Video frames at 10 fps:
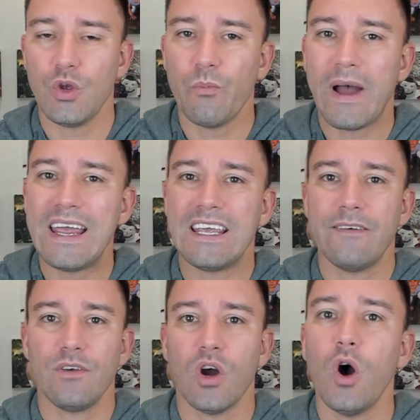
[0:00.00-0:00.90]
You might
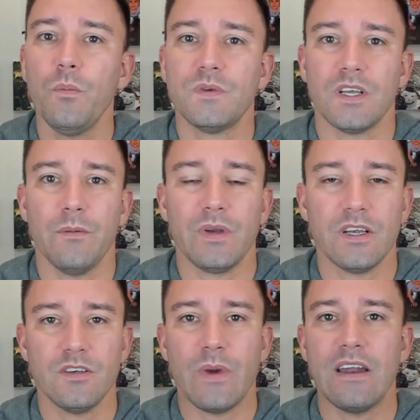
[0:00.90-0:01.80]
give your hopes up
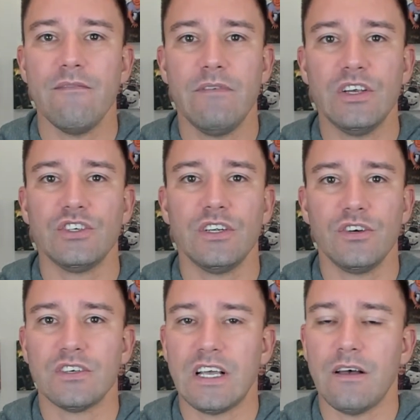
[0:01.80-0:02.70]
because you might envision
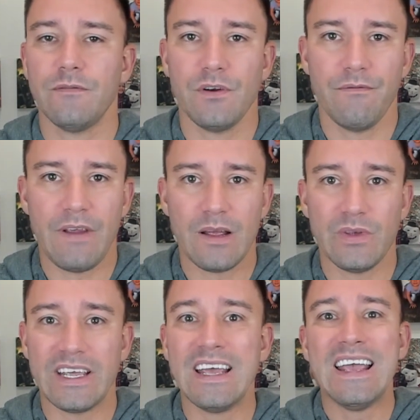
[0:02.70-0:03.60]
yourself or your
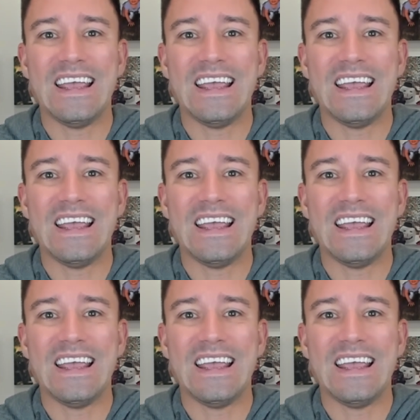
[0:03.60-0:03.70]
family